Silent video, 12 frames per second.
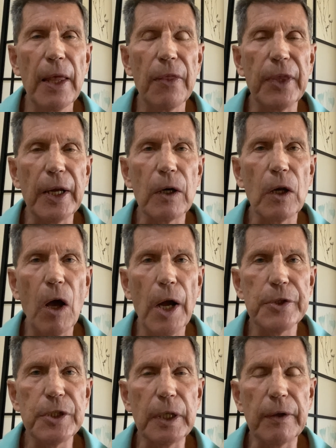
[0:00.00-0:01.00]
their
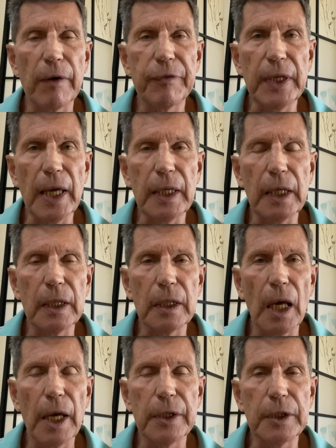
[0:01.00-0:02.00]
logic of taking
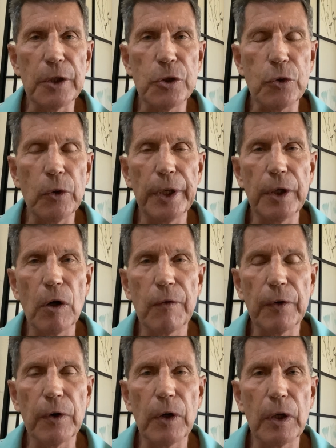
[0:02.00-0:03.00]
Detroit
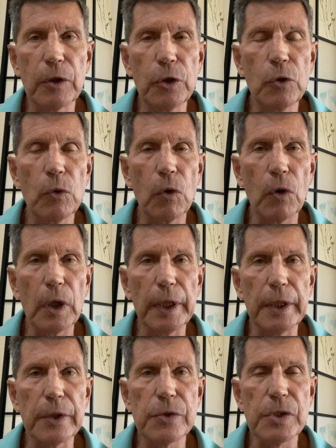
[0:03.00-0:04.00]
over New
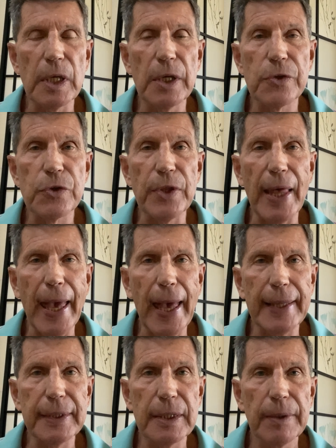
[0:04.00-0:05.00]
Orleans is
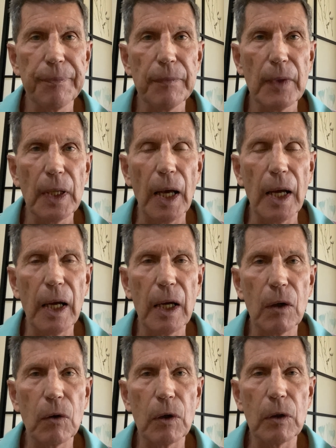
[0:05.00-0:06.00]
that,
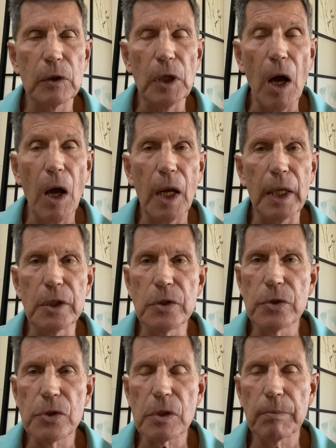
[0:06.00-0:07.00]
or
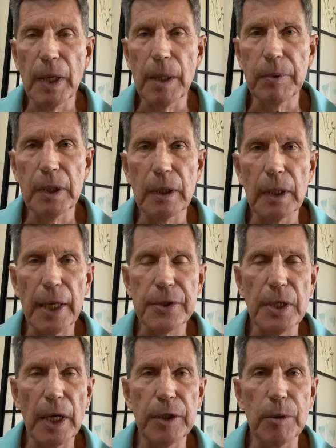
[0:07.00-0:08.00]
Nolans, maybe that's
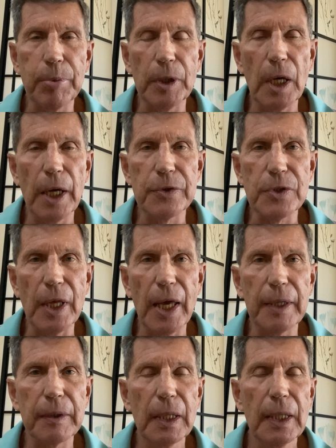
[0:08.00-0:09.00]
how you pronounce that,